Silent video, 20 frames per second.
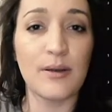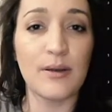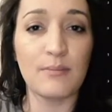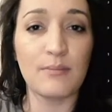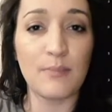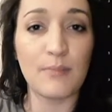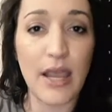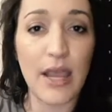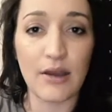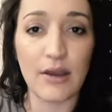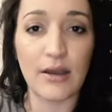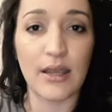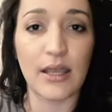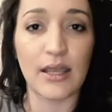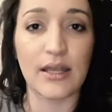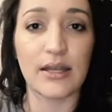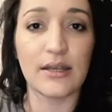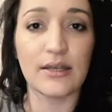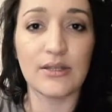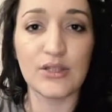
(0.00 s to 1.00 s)

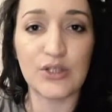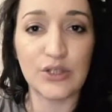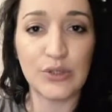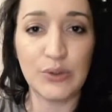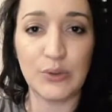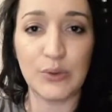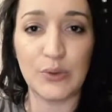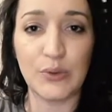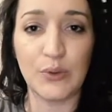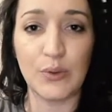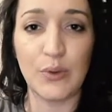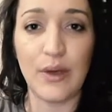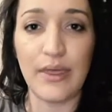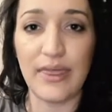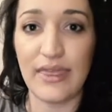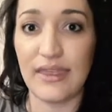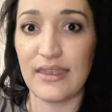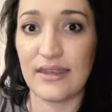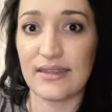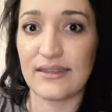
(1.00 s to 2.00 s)
married to
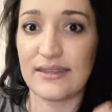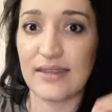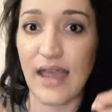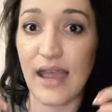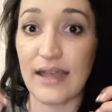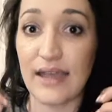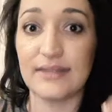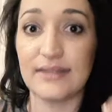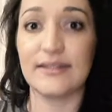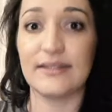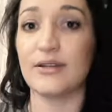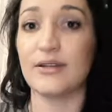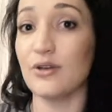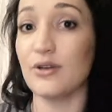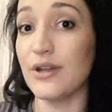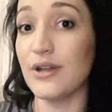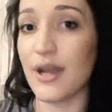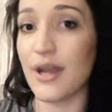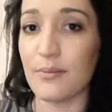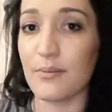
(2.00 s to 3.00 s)
this ideal
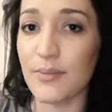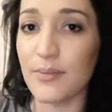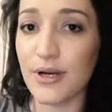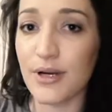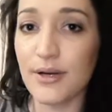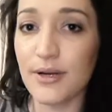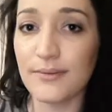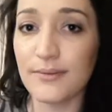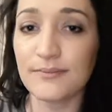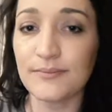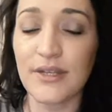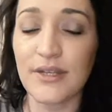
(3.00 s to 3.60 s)
number.